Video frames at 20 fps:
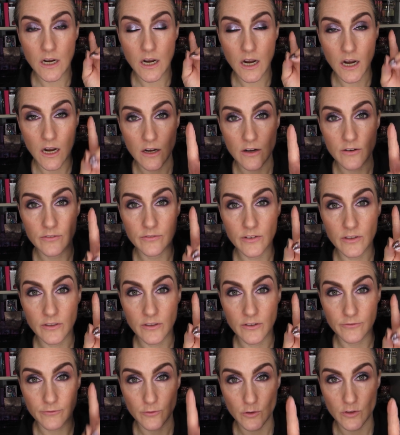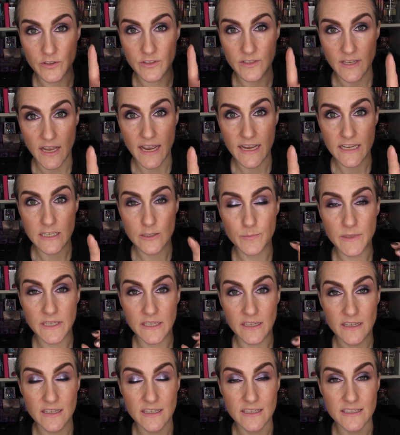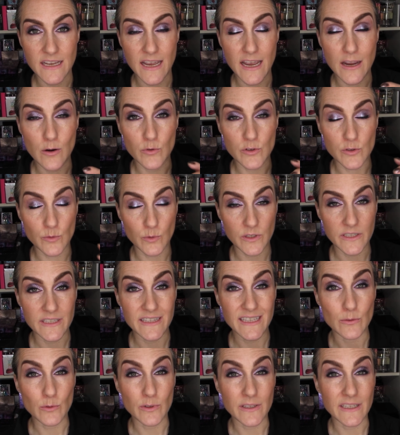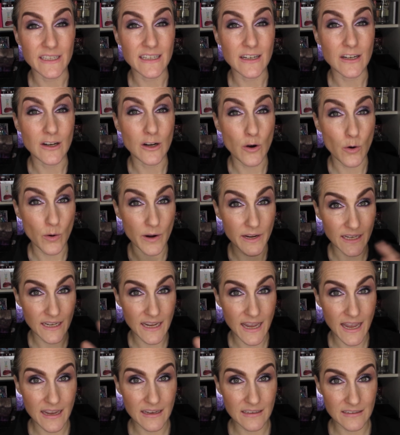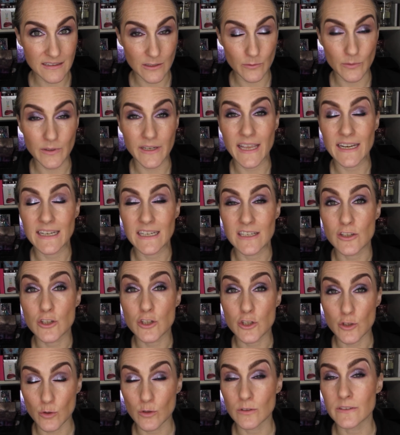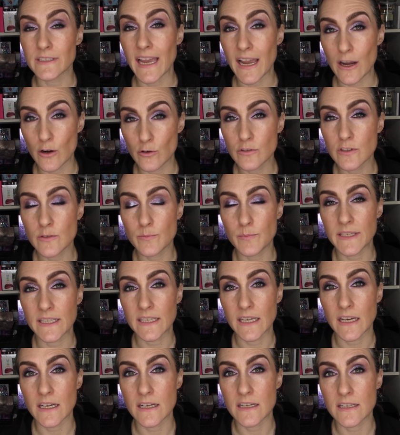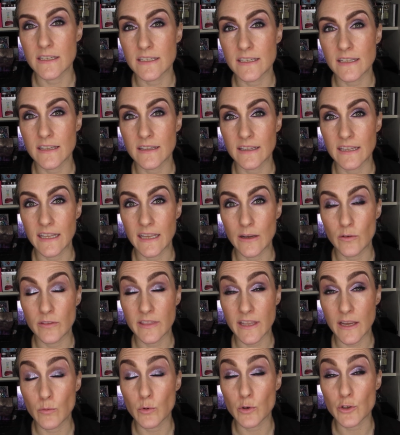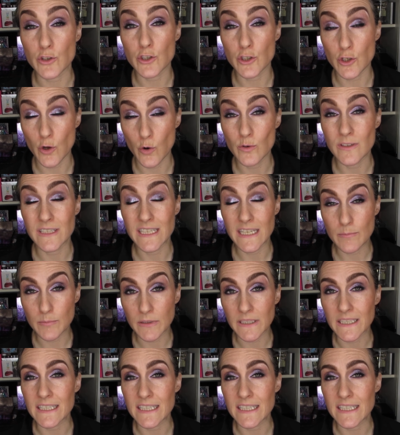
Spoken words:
of the full size because I was worried they were getting sold out because they were so deeply